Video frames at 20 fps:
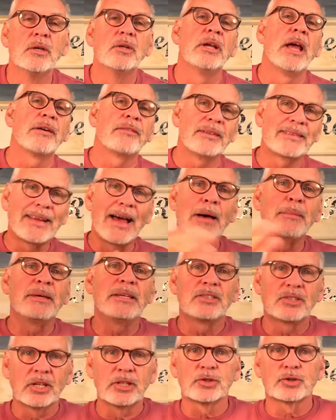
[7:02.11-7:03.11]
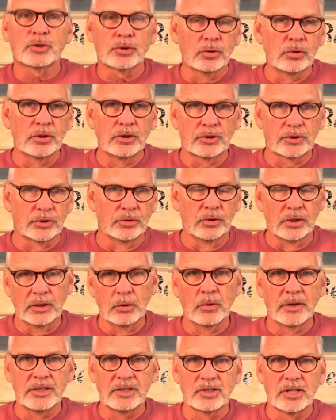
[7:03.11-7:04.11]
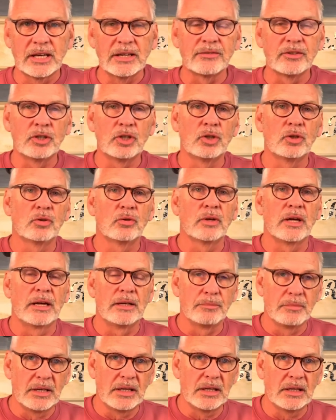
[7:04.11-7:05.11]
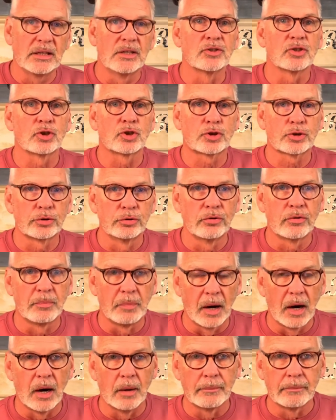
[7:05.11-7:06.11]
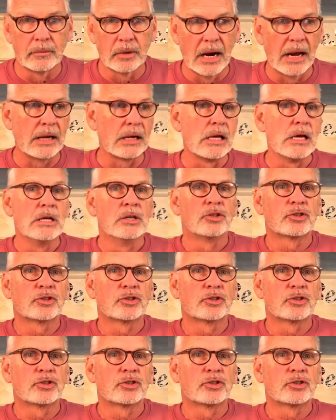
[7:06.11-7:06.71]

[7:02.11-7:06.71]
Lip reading: Every time he says truly, truly, what he's giving you and me is a truth bomb, right?